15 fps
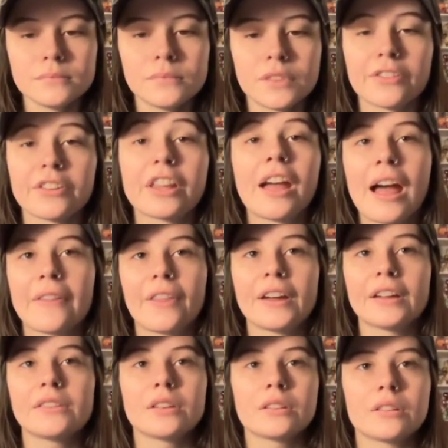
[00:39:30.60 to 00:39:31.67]
Definitely, I'd
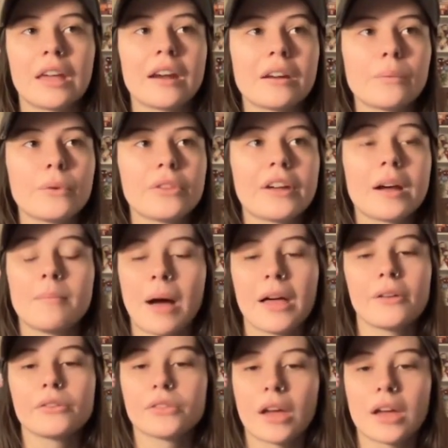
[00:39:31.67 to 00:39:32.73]
like to get in with like a
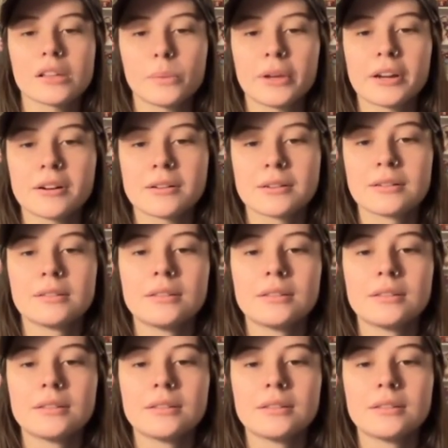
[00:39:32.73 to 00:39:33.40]
Miles cosplayer.